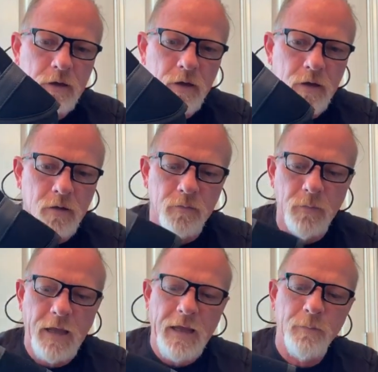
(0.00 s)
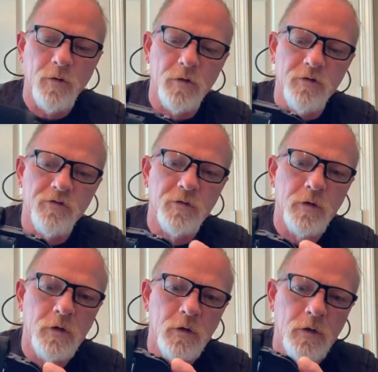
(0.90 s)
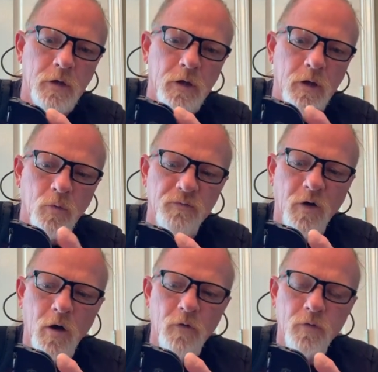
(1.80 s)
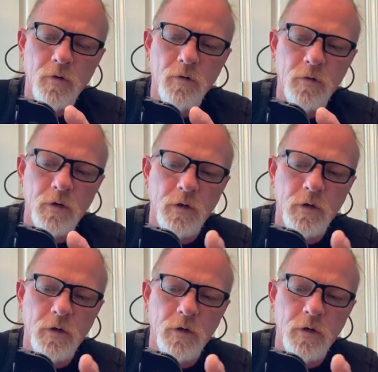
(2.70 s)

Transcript: hammerless revolver.